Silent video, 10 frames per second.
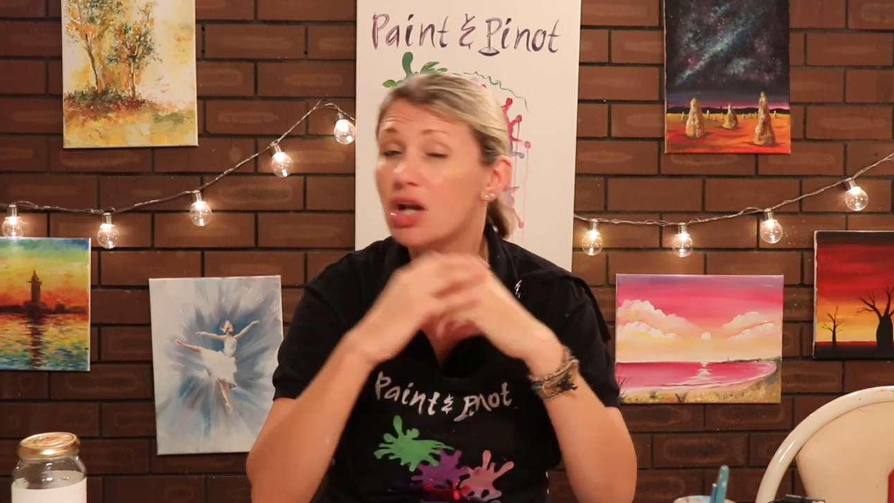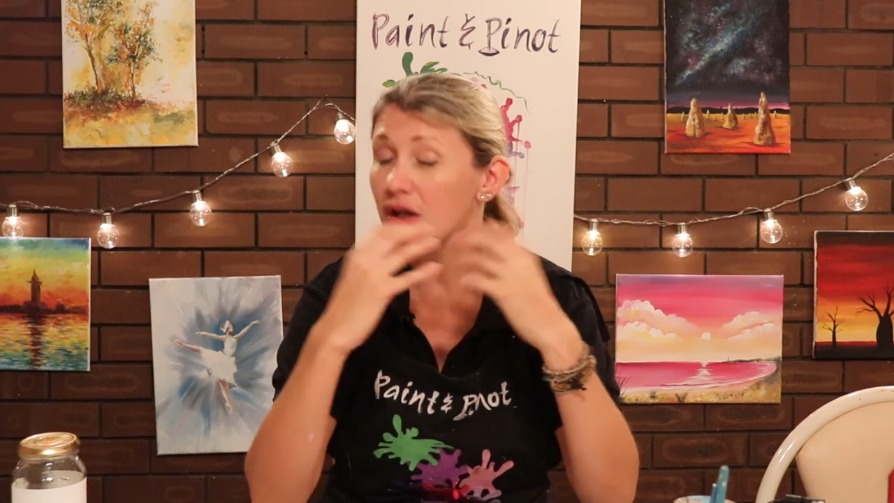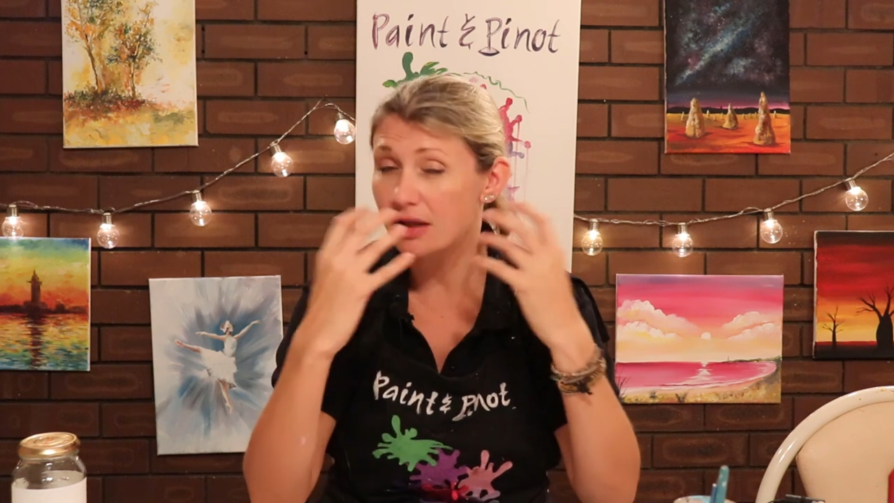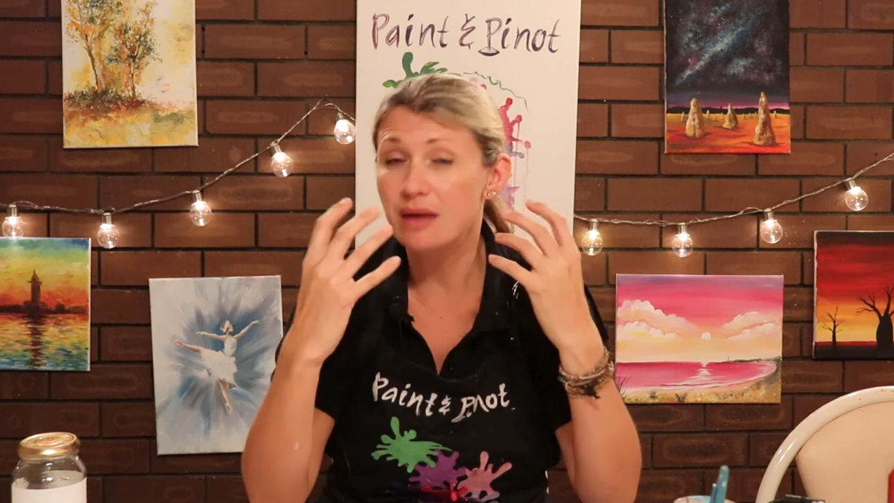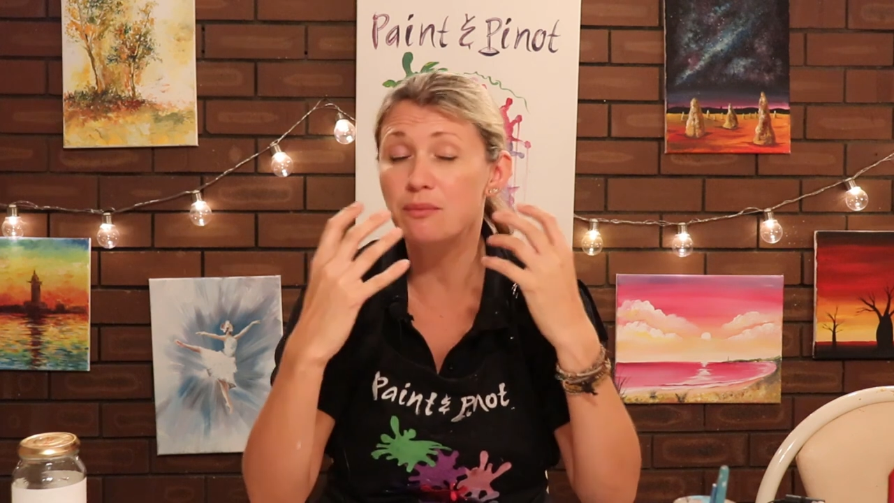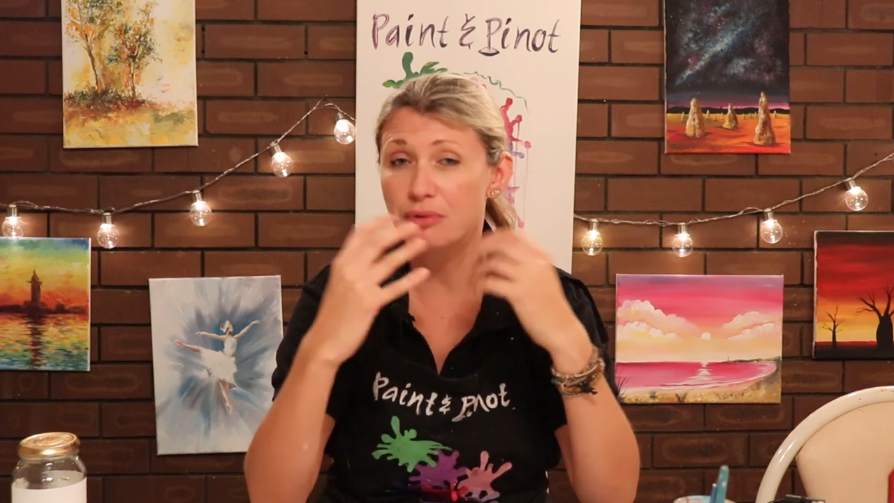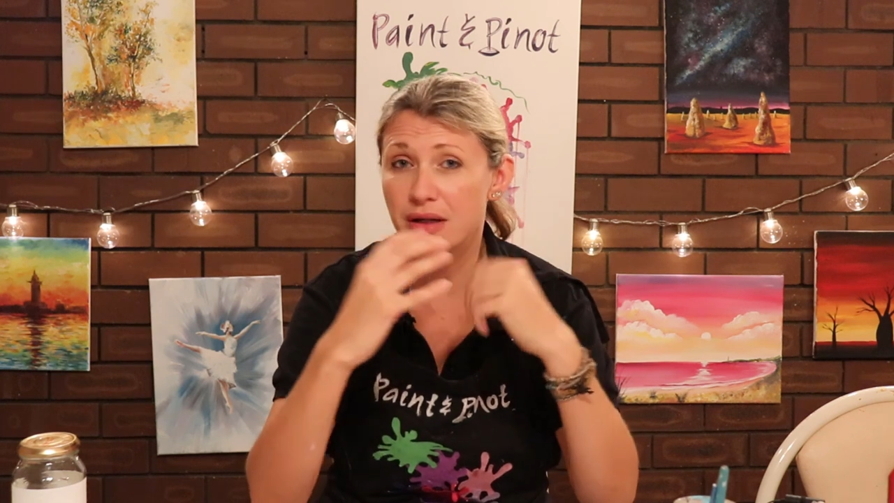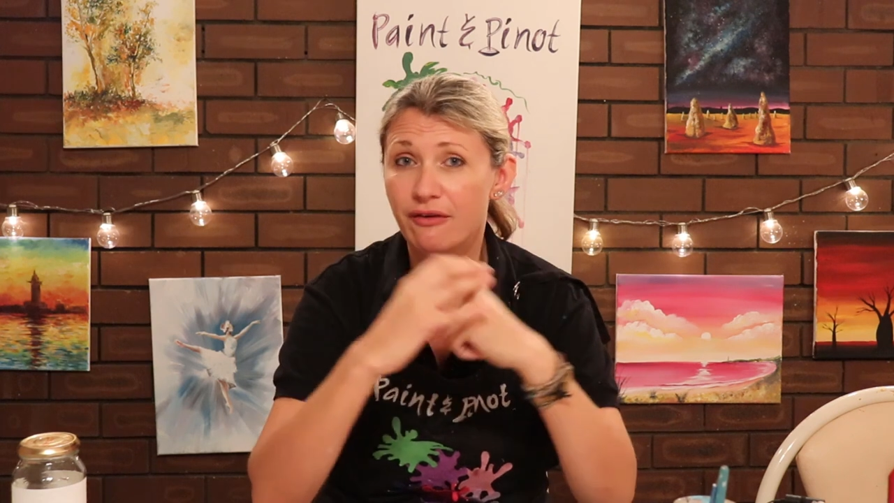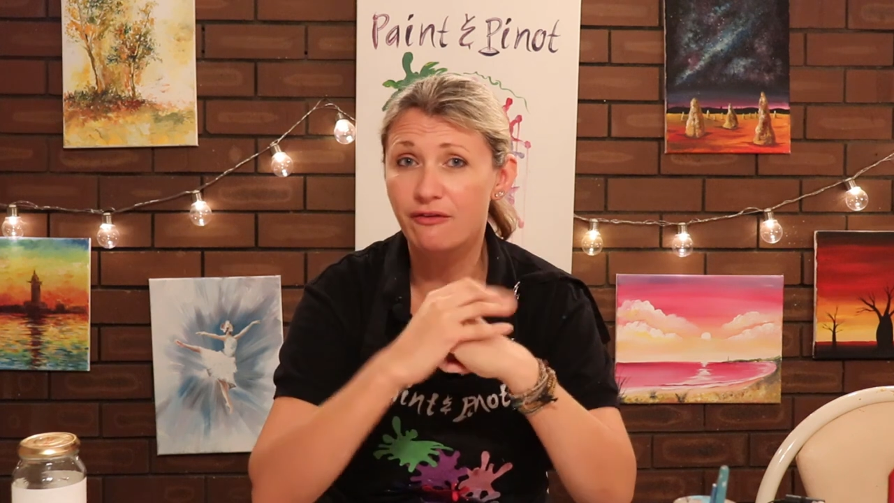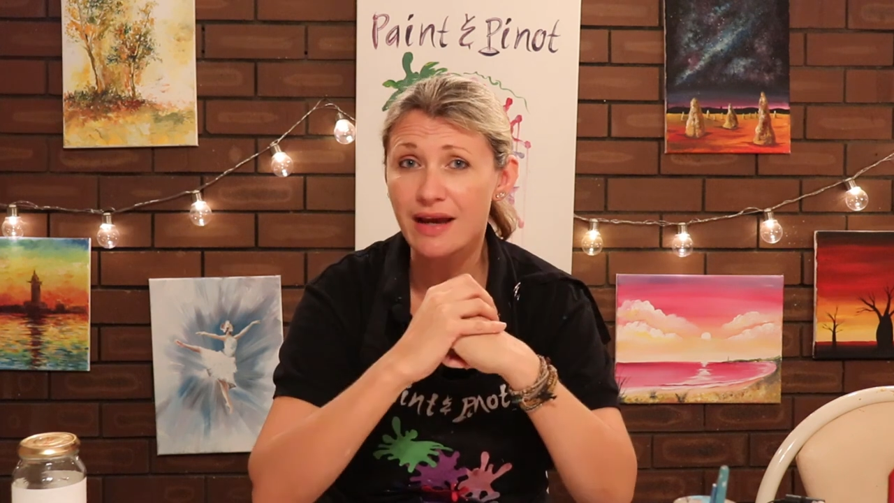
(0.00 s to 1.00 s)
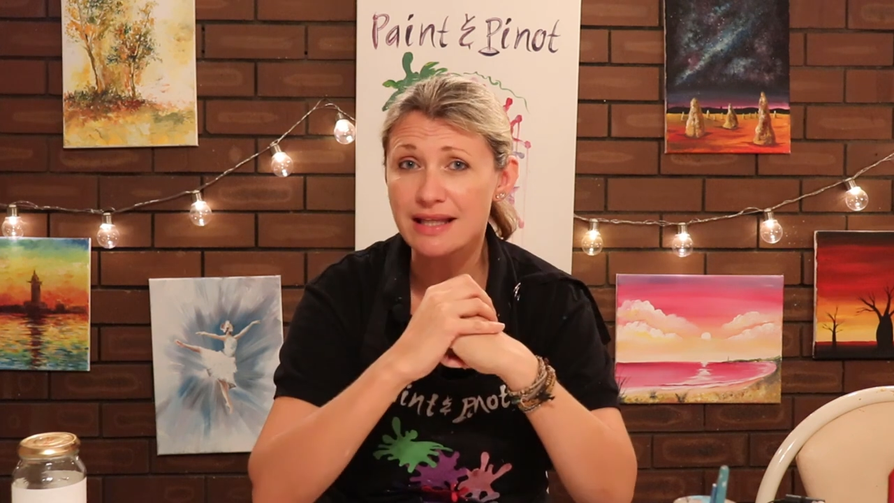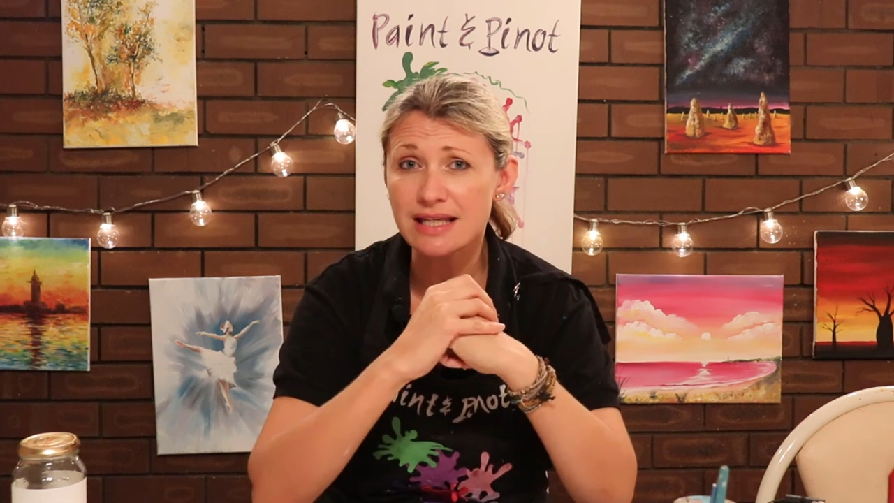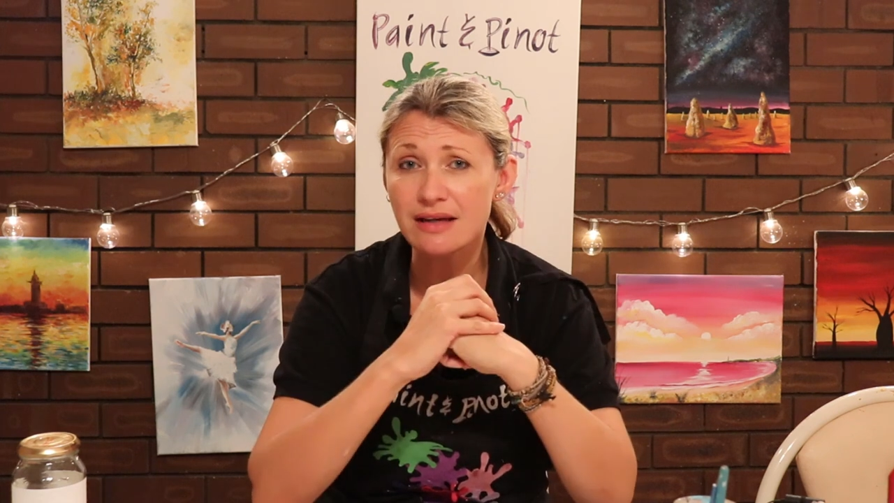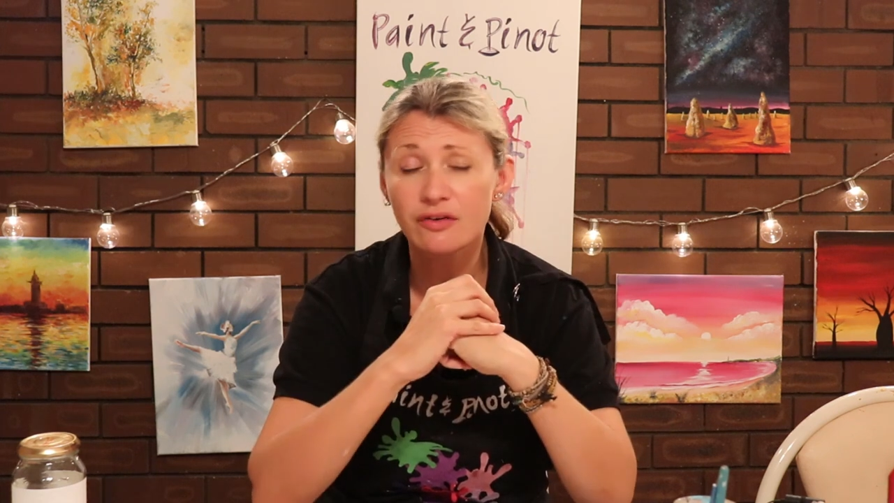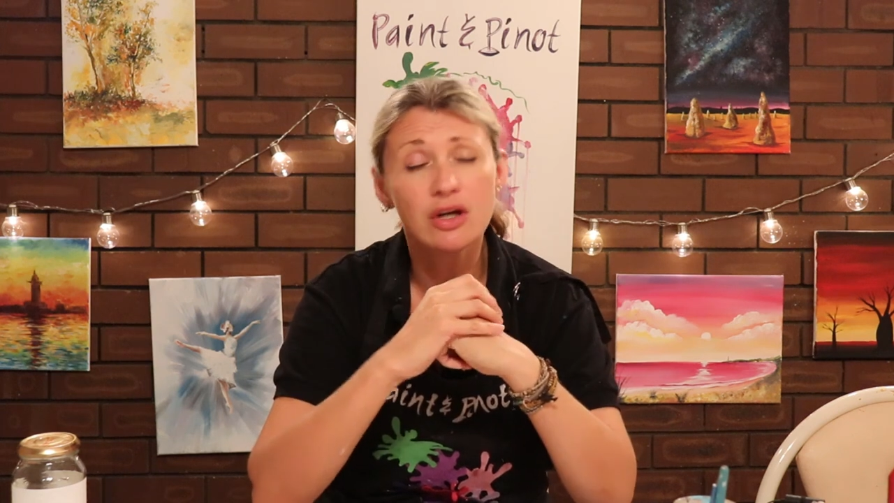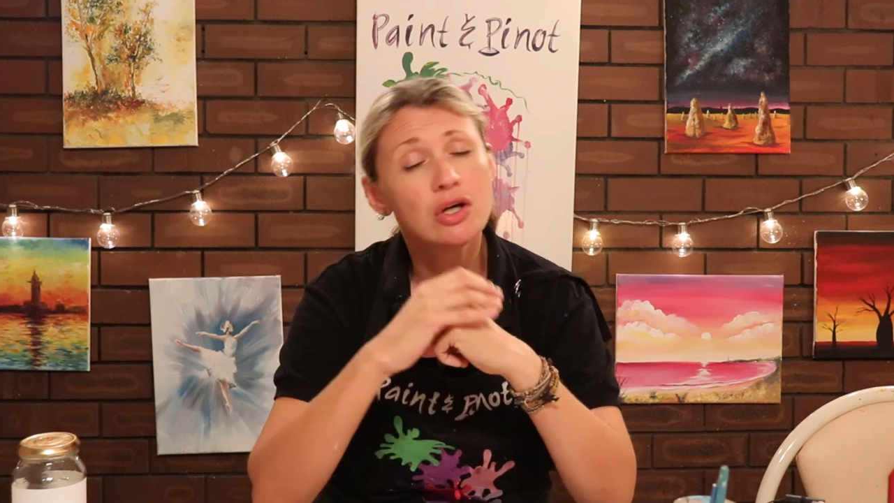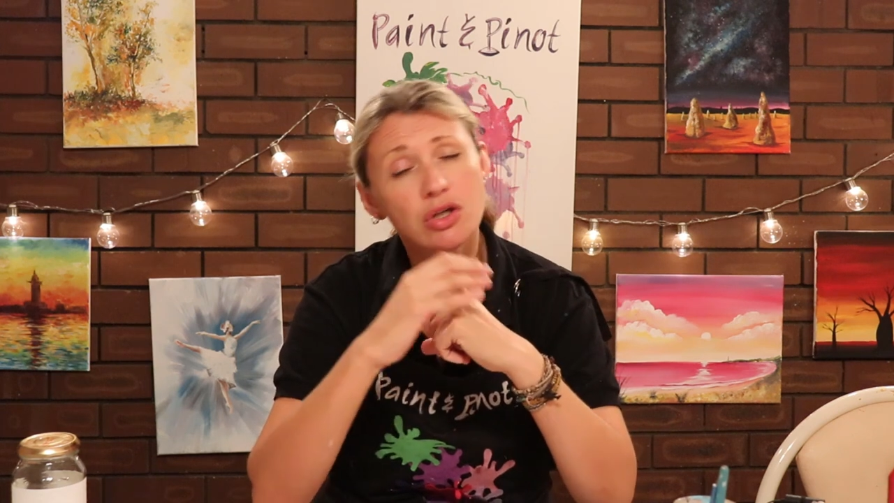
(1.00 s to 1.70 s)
looking pretty effective.